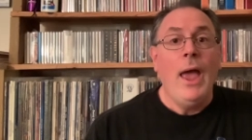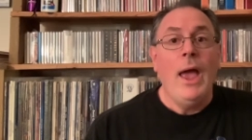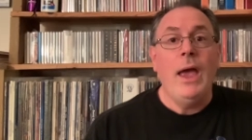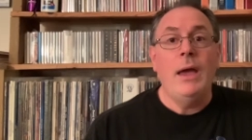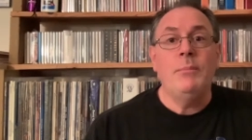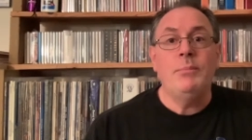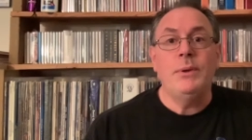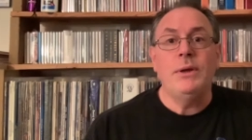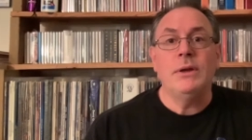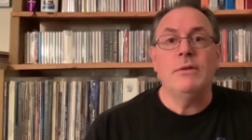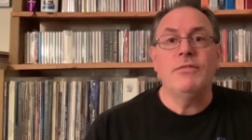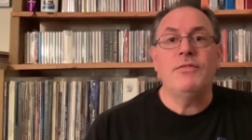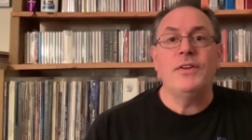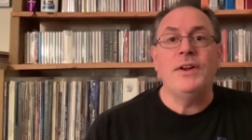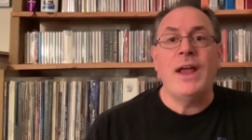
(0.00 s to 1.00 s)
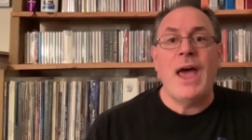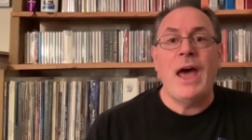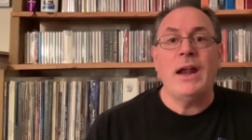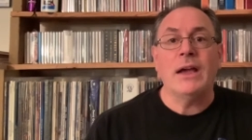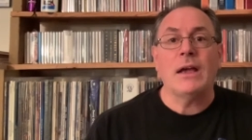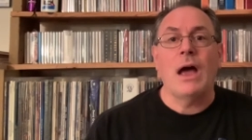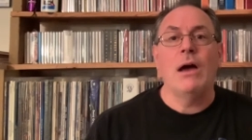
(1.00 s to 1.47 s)
And being a
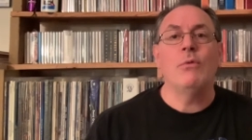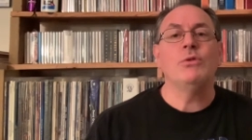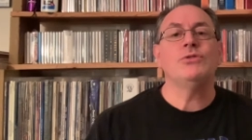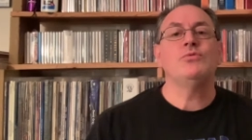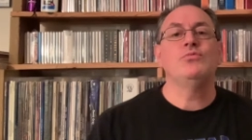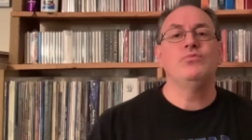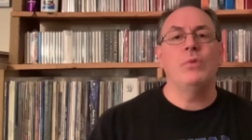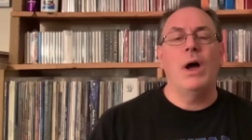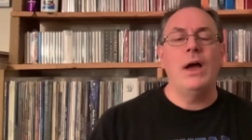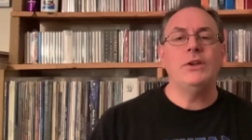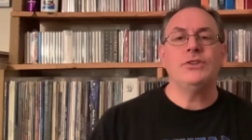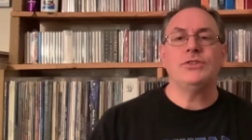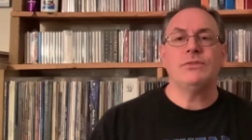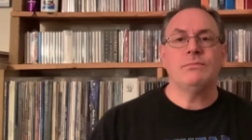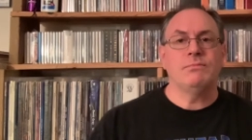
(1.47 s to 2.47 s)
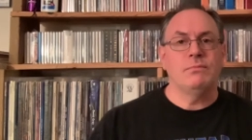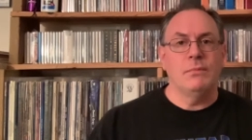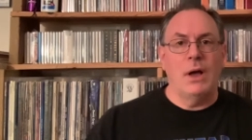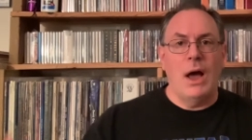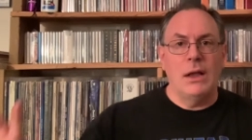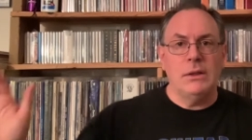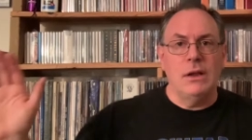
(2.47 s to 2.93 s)
fanatic, I
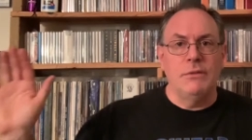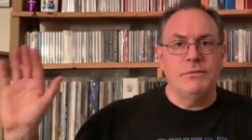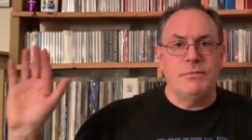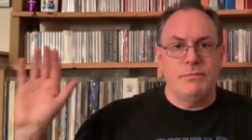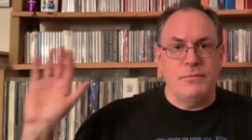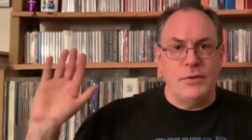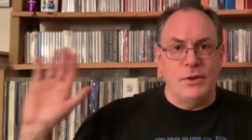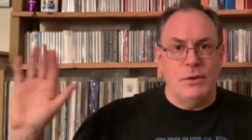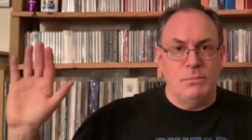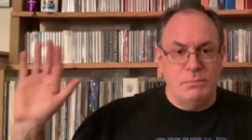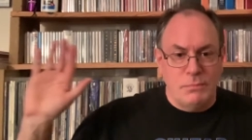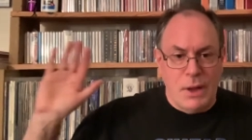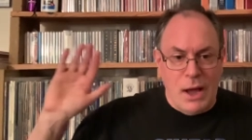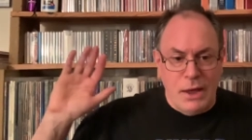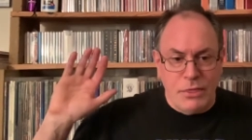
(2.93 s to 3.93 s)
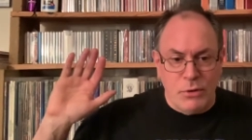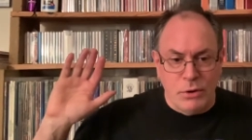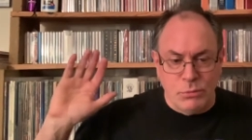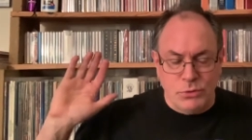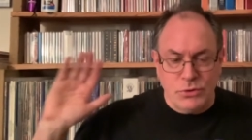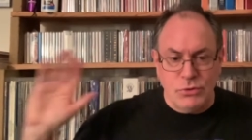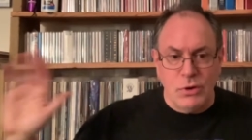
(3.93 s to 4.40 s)
loved Phil. I thought he
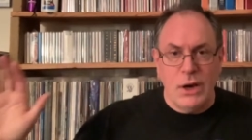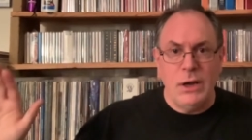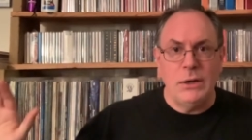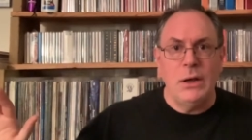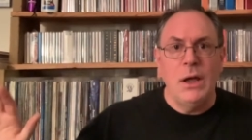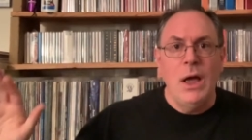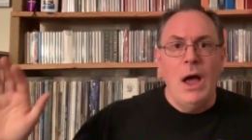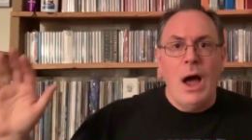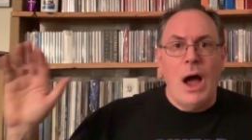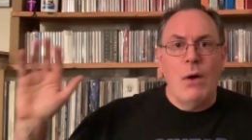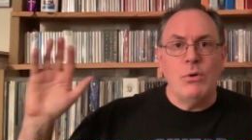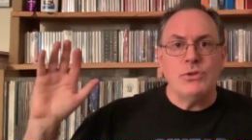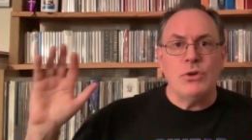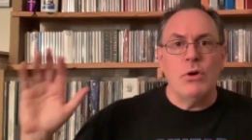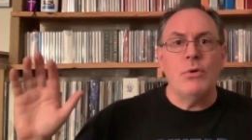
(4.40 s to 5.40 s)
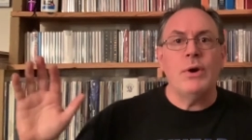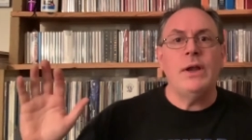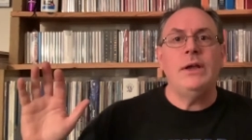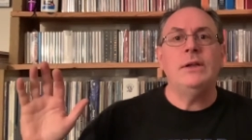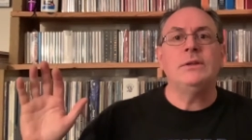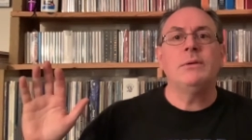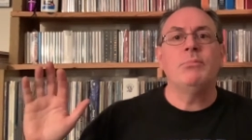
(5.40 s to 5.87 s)
was great. I was
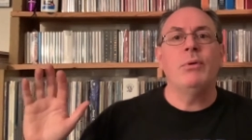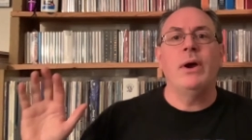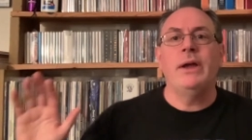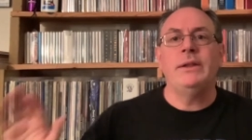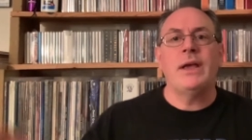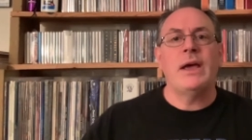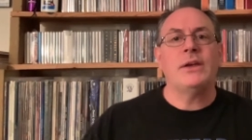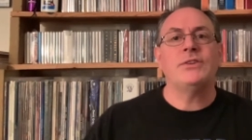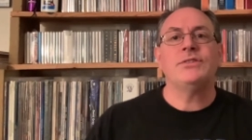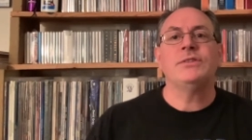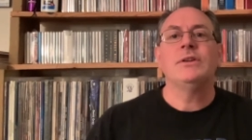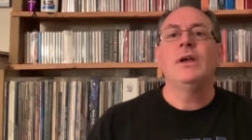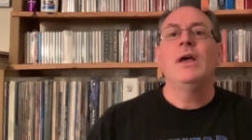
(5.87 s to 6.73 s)
already into Brand X.